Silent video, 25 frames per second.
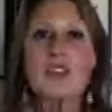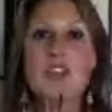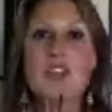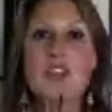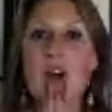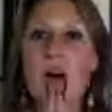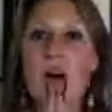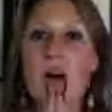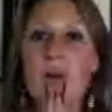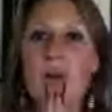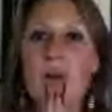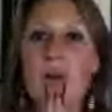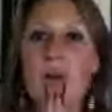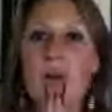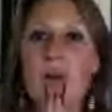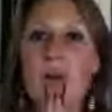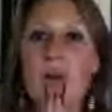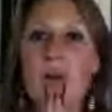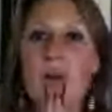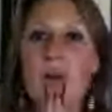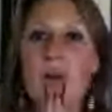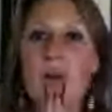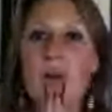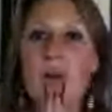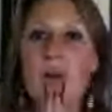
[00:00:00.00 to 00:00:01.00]
So
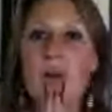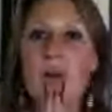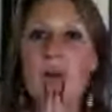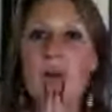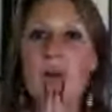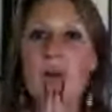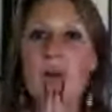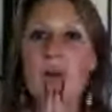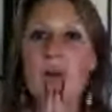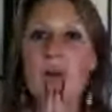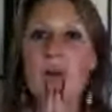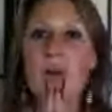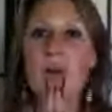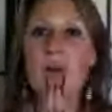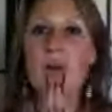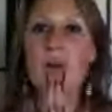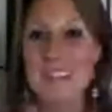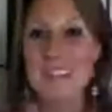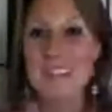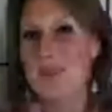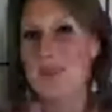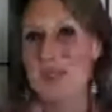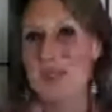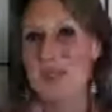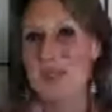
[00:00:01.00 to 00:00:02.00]
we're going to do a little
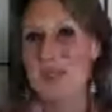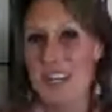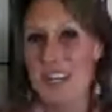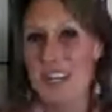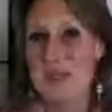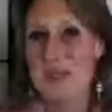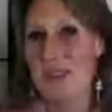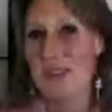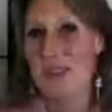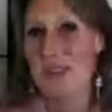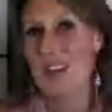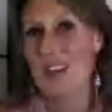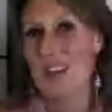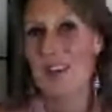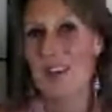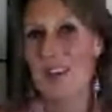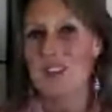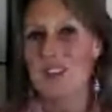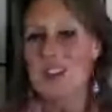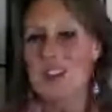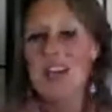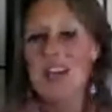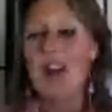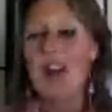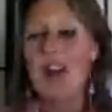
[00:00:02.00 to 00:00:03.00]
mindset exercise right now to
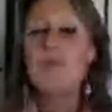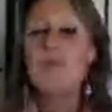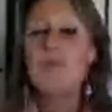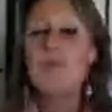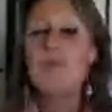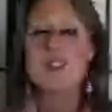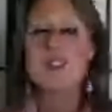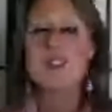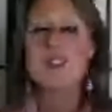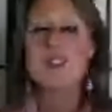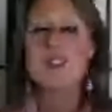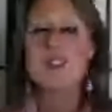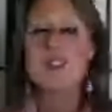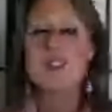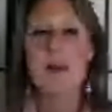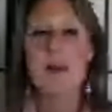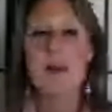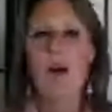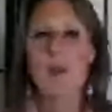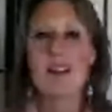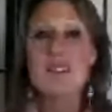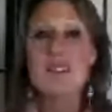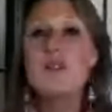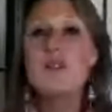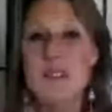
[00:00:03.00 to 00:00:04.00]
just help you take your
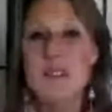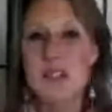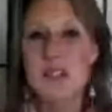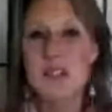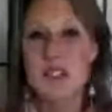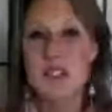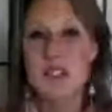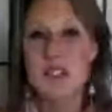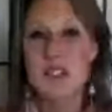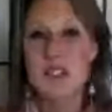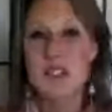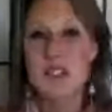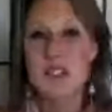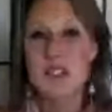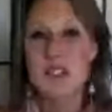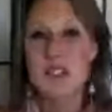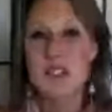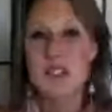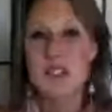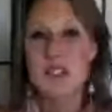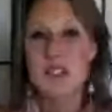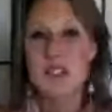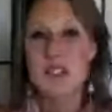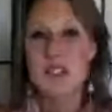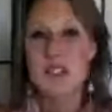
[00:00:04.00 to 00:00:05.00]
power decisions
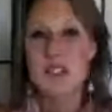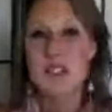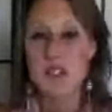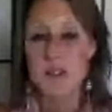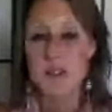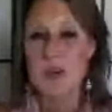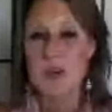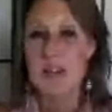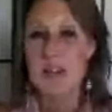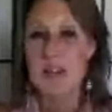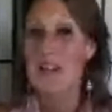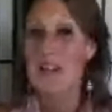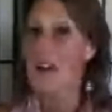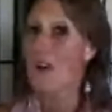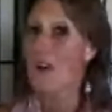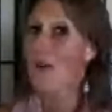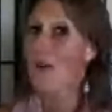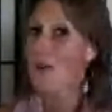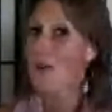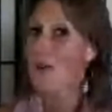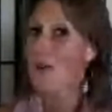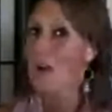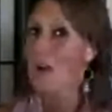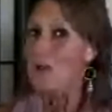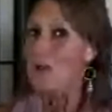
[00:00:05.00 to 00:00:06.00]
right now
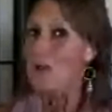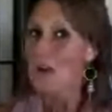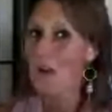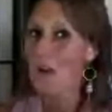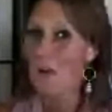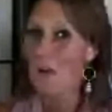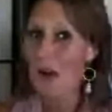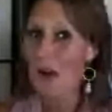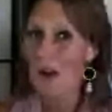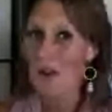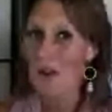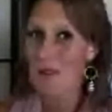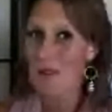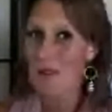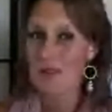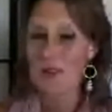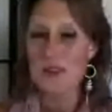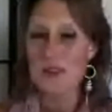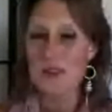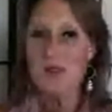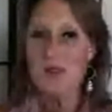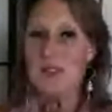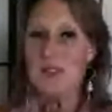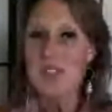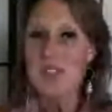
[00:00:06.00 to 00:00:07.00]
around your wealth,
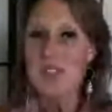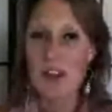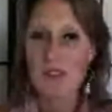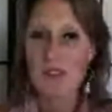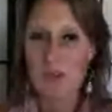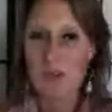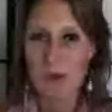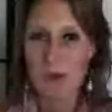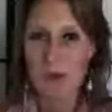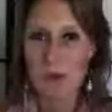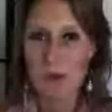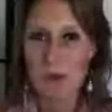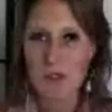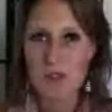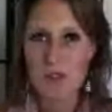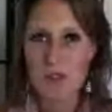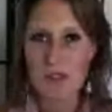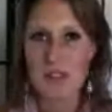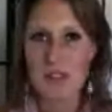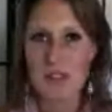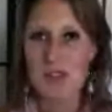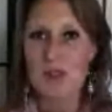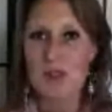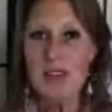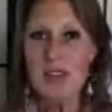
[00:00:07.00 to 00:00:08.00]
your self worth,
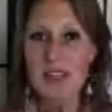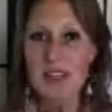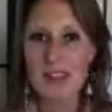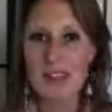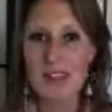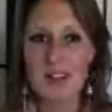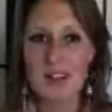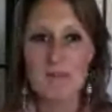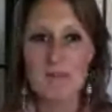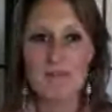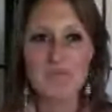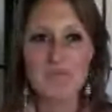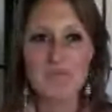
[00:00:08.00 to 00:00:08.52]
and your income.